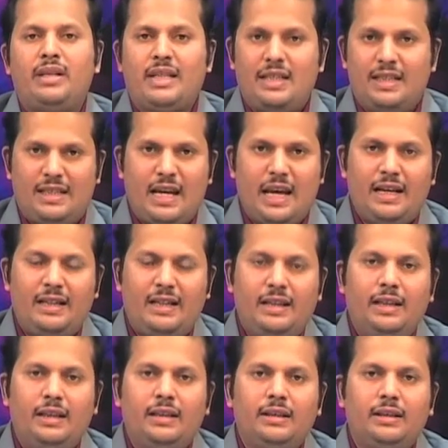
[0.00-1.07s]

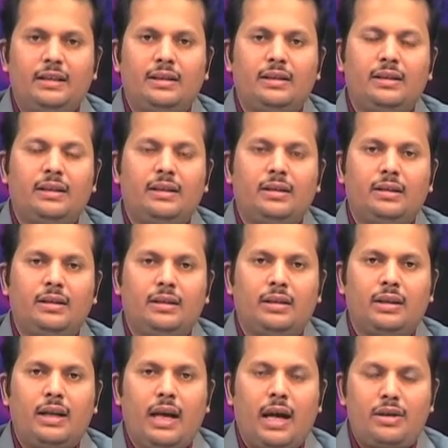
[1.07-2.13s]
intentionality
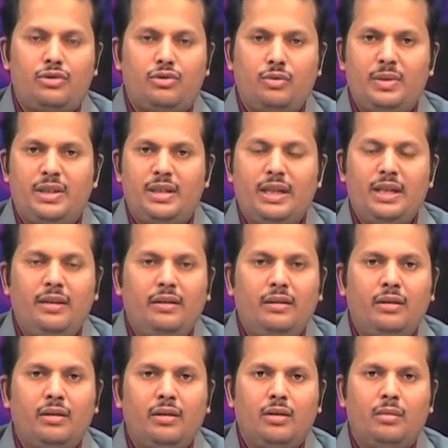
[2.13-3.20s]
has to be
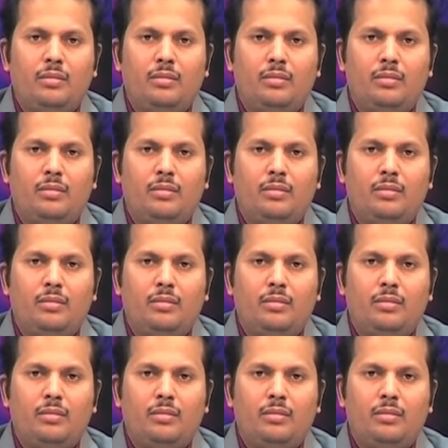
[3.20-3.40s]
seen